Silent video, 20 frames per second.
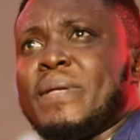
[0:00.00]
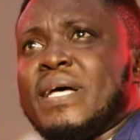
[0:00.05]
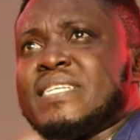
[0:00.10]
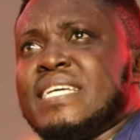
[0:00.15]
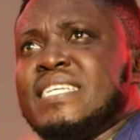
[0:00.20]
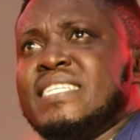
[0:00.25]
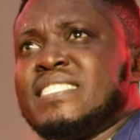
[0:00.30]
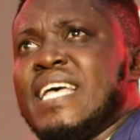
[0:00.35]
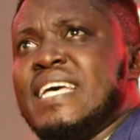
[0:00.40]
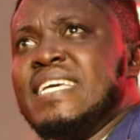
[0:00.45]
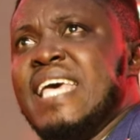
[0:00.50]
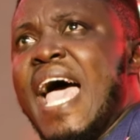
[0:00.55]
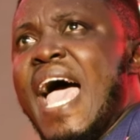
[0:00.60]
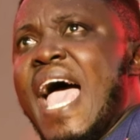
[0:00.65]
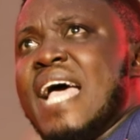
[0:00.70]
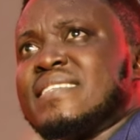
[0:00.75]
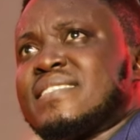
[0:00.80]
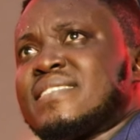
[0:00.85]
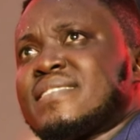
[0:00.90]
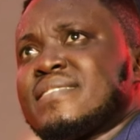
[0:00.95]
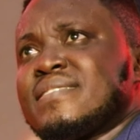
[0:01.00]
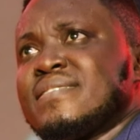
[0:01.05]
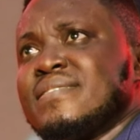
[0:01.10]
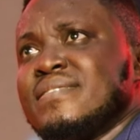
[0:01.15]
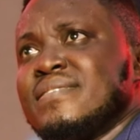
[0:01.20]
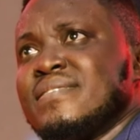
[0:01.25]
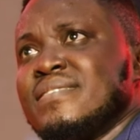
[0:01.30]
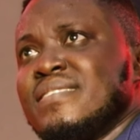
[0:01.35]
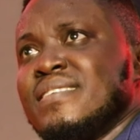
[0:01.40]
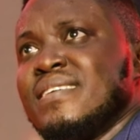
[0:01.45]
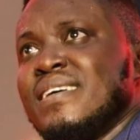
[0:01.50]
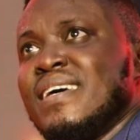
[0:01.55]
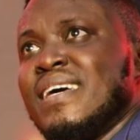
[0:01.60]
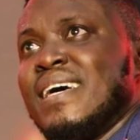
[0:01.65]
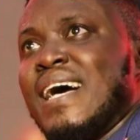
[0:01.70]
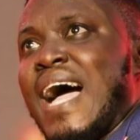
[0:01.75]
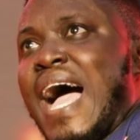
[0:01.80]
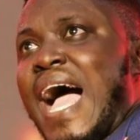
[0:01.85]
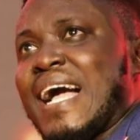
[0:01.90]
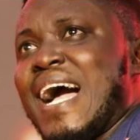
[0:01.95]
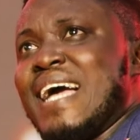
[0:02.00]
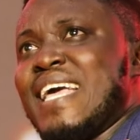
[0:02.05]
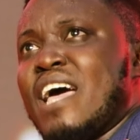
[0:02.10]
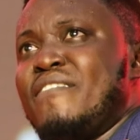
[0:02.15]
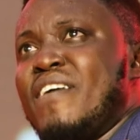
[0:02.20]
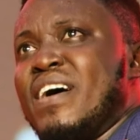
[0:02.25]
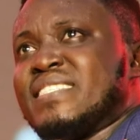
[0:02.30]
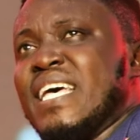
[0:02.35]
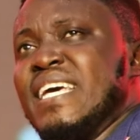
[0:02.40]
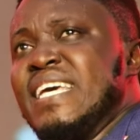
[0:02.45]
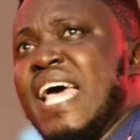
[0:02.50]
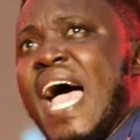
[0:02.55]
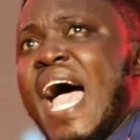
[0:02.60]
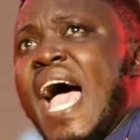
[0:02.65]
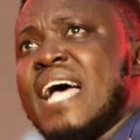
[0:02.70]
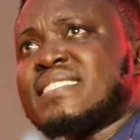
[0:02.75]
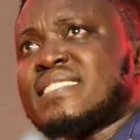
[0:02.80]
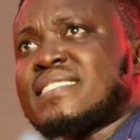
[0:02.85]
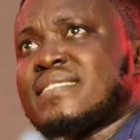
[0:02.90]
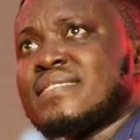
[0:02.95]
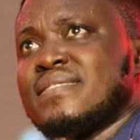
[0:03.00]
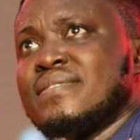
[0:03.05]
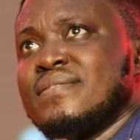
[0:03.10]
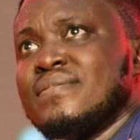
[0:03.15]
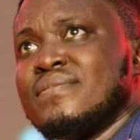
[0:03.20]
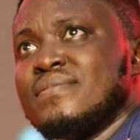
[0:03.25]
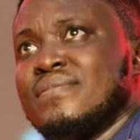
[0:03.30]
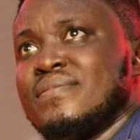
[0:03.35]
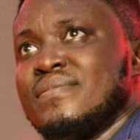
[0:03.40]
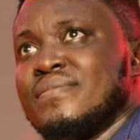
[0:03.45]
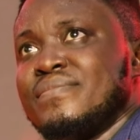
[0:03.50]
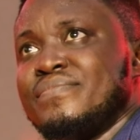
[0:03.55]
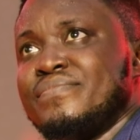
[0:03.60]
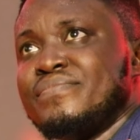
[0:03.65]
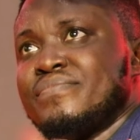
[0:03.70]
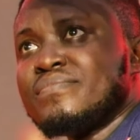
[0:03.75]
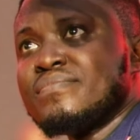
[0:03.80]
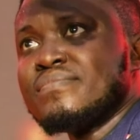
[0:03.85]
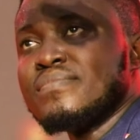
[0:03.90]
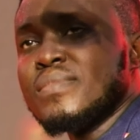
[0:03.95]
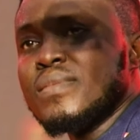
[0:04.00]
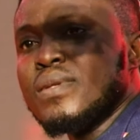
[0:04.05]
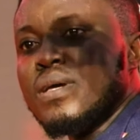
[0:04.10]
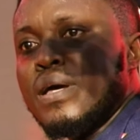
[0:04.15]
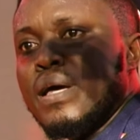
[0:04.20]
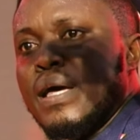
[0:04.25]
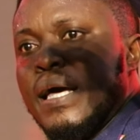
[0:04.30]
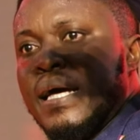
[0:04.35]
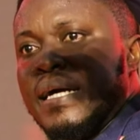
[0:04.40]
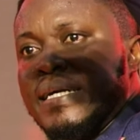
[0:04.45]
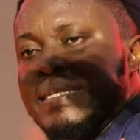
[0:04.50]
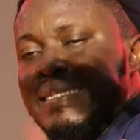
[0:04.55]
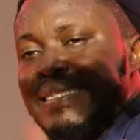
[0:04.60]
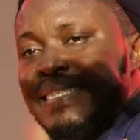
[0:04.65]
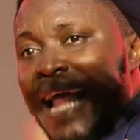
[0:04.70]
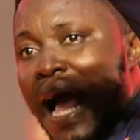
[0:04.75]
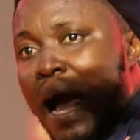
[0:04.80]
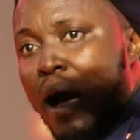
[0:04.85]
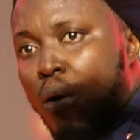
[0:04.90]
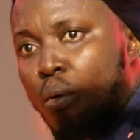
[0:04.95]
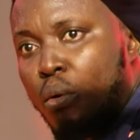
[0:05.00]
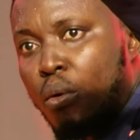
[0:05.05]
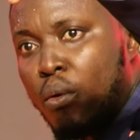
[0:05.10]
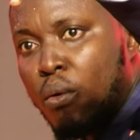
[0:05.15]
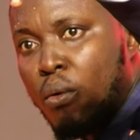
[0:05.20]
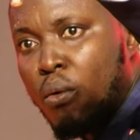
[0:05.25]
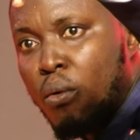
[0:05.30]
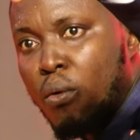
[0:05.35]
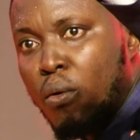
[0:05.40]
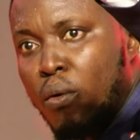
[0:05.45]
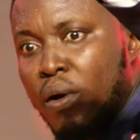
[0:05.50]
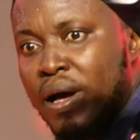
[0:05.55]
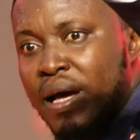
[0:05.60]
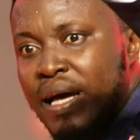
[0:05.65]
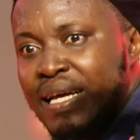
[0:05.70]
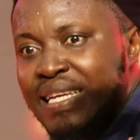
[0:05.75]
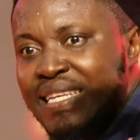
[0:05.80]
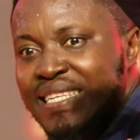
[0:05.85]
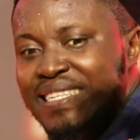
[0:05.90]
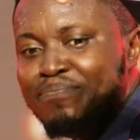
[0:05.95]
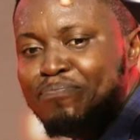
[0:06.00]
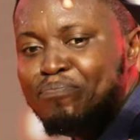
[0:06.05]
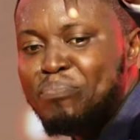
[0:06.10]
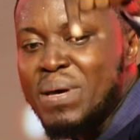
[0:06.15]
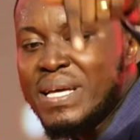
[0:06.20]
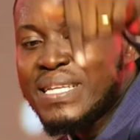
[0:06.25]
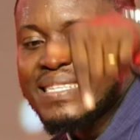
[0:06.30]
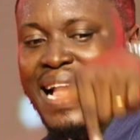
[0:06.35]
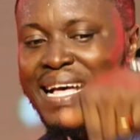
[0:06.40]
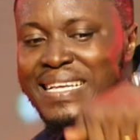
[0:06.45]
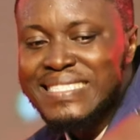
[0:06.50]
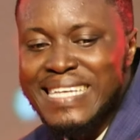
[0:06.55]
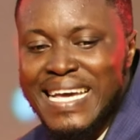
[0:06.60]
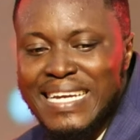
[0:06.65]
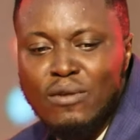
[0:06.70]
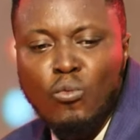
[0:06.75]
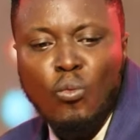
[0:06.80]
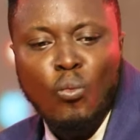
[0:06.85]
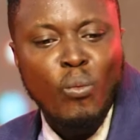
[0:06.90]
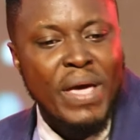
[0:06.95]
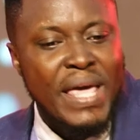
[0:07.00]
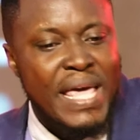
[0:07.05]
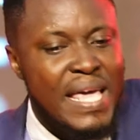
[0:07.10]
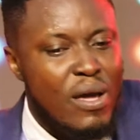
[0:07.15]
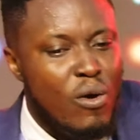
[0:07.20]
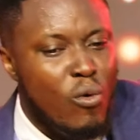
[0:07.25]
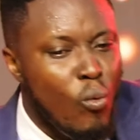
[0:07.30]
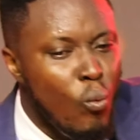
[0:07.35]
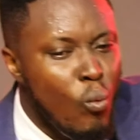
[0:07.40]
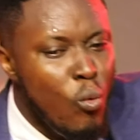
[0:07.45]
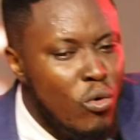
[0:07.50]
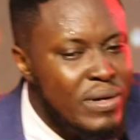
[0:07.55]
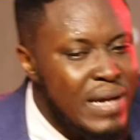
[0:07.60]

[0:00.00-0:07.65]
say, say yes. I can't hear everybody. Say yes. yes. Now, Peter said, We would